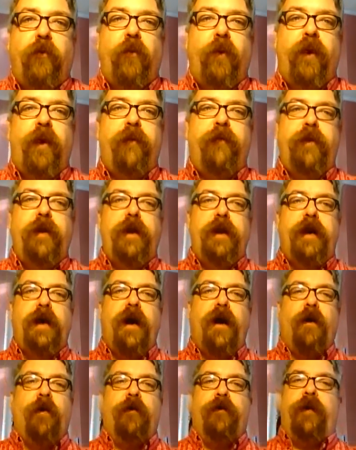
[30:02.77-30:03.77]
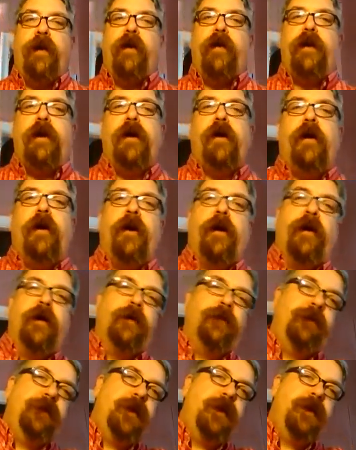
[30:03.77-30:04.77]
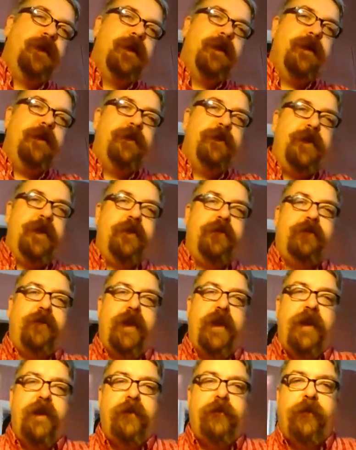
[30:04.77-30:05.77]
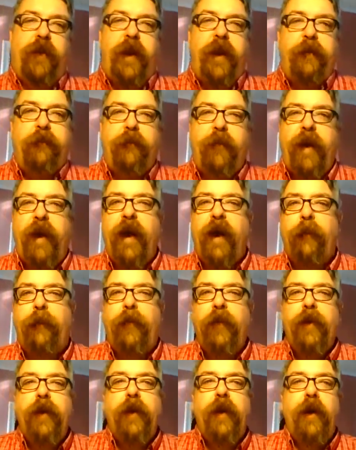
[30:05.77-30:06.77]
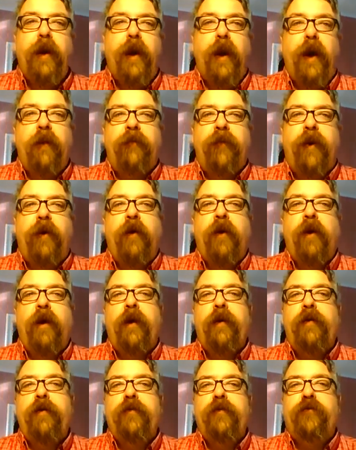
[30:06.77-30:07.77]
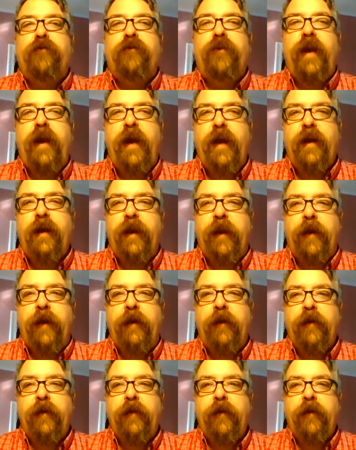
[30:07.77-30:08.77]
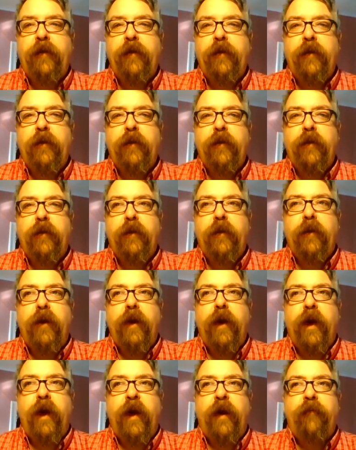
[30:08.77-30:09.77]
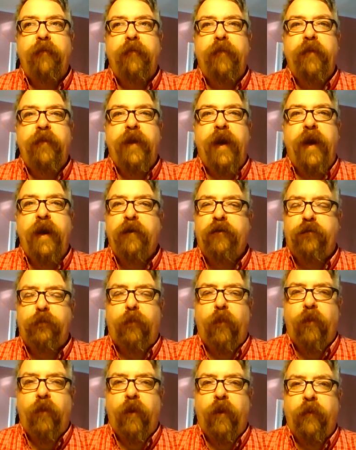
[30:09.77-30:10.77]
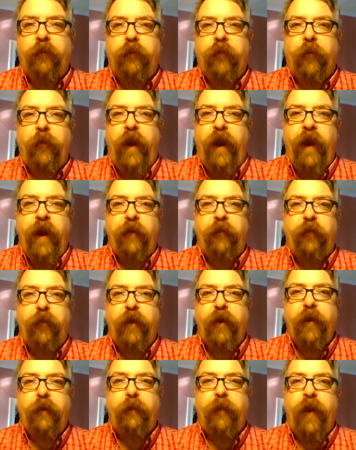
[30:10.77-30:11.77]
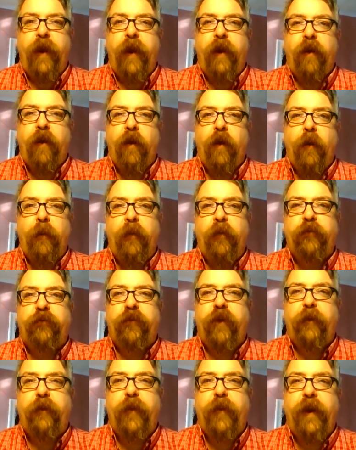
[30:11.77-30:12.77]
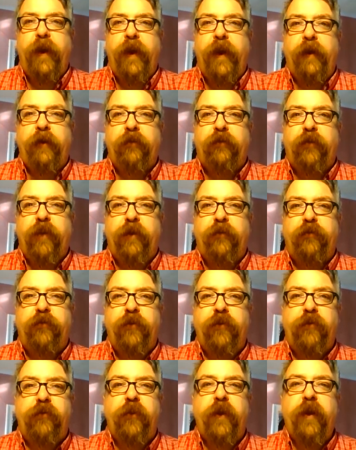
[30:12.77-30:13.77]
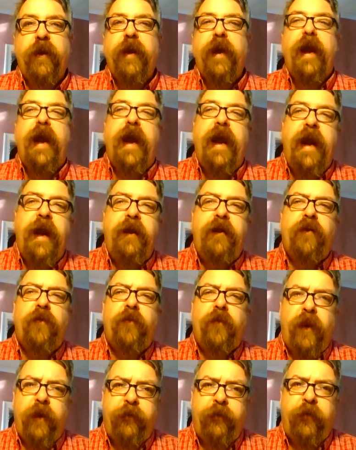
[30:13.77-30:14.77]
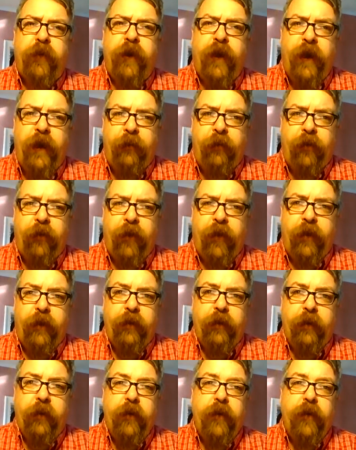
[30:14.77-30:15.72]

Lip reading: wherever you go, there you are. This is a map of our understanding of the diaspora from Africa by our Homo sapien ancestors and a rough timeline.